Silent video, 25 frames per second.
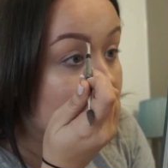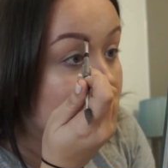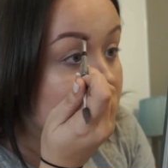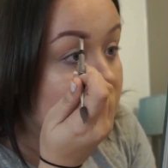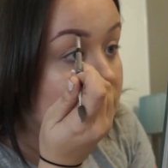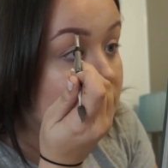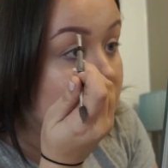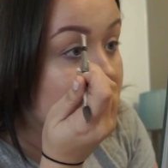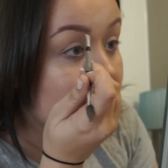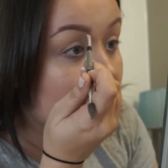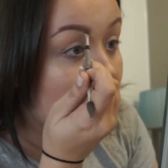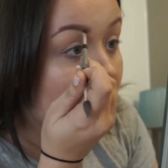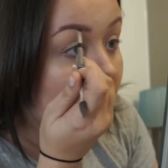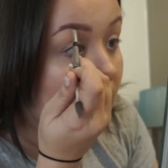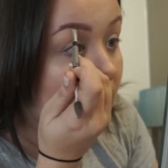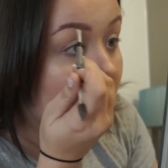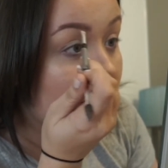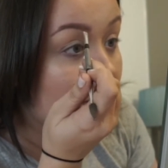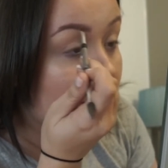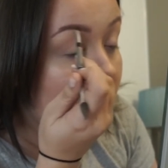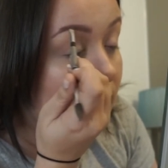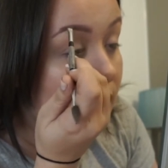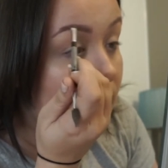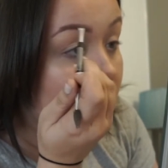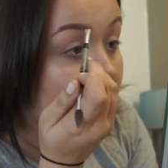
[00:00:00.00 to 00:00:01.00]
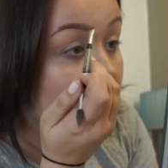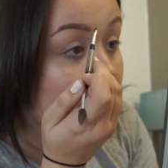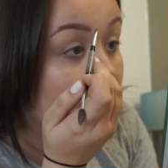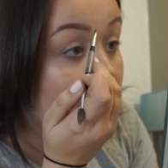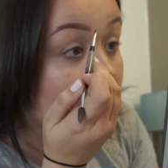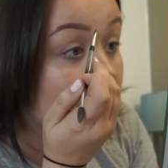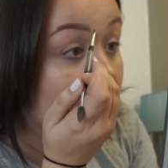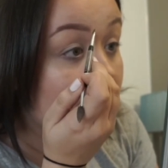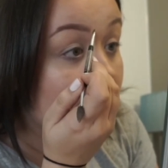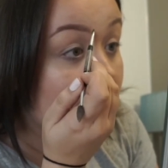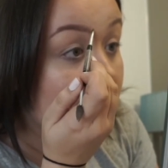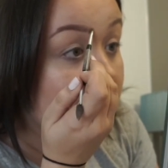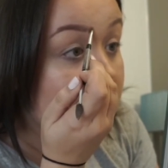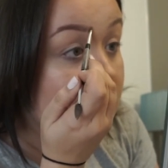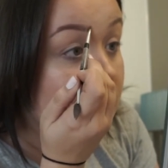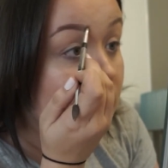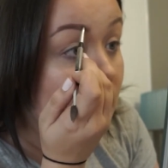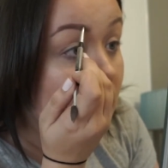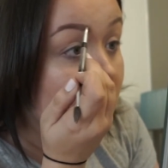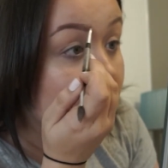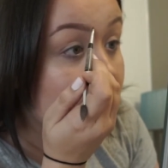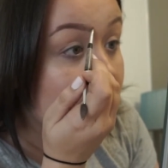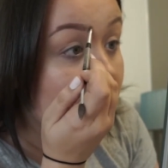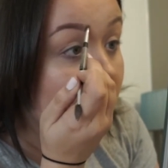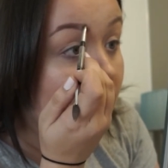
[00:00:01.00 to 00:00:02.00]
So that's
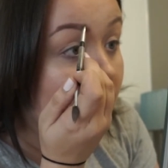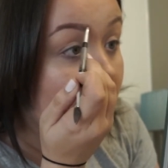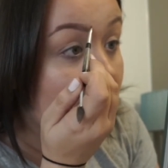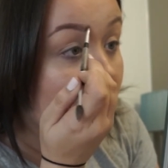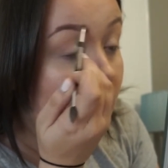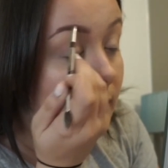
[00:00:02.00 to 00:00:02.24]
what I'm doing.